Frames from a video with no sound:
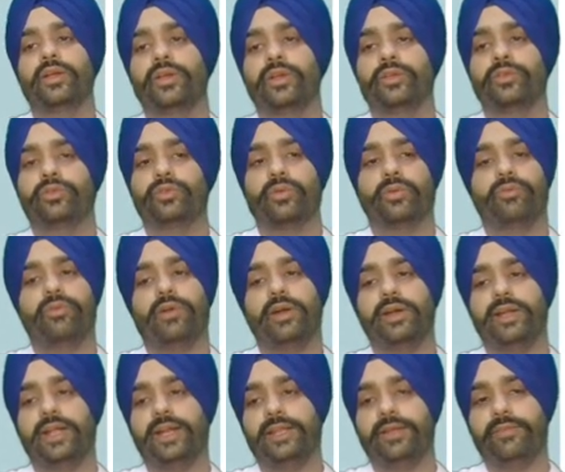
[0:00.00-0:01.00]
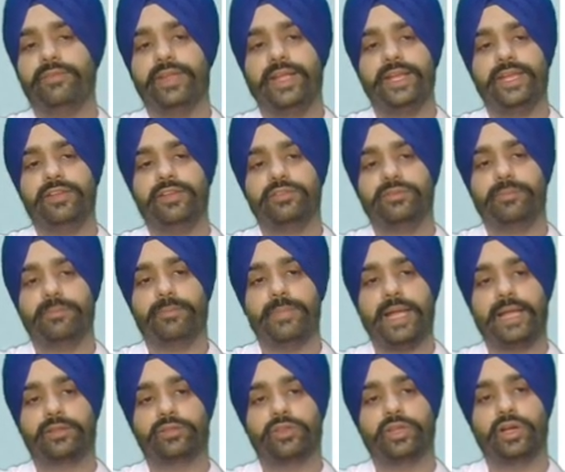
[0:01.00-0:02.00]
So, what are the various
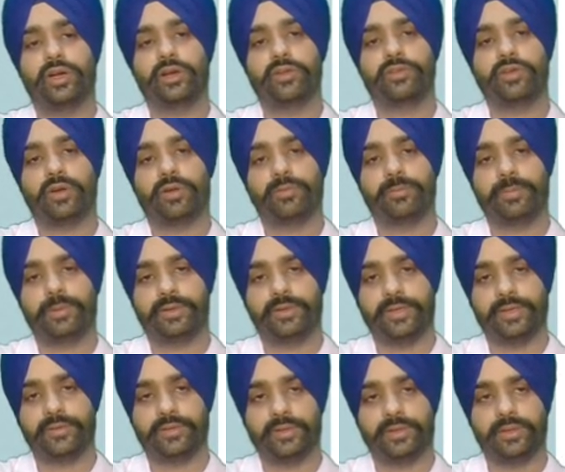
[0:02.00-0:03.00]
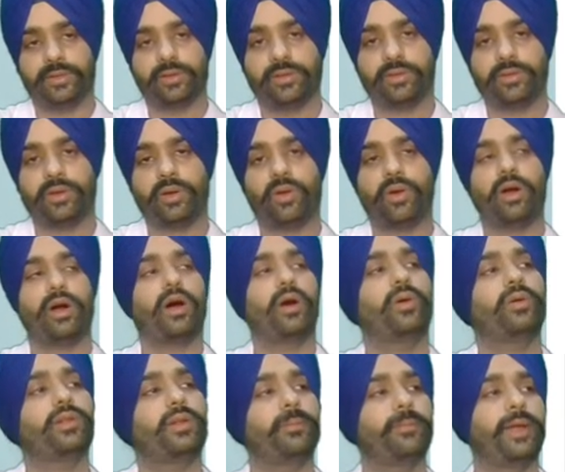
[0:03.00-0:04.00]
methods of purchasing? Now,
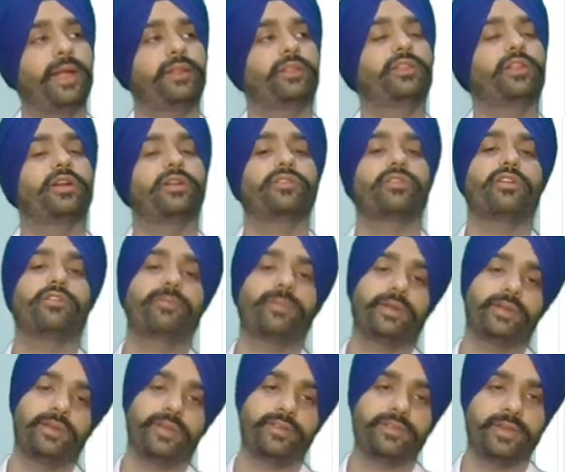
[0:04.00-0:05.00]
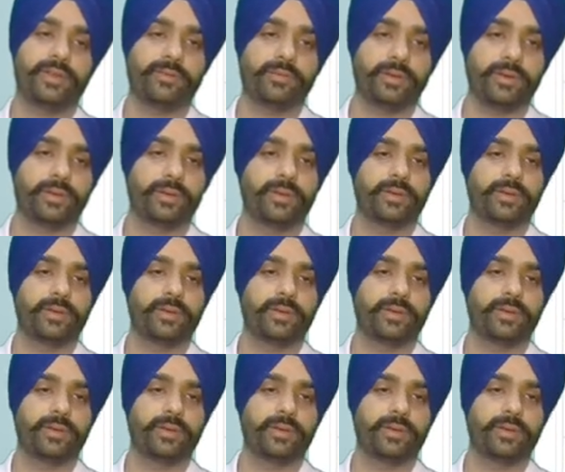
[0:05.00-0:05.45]
how the methods of purchasing work?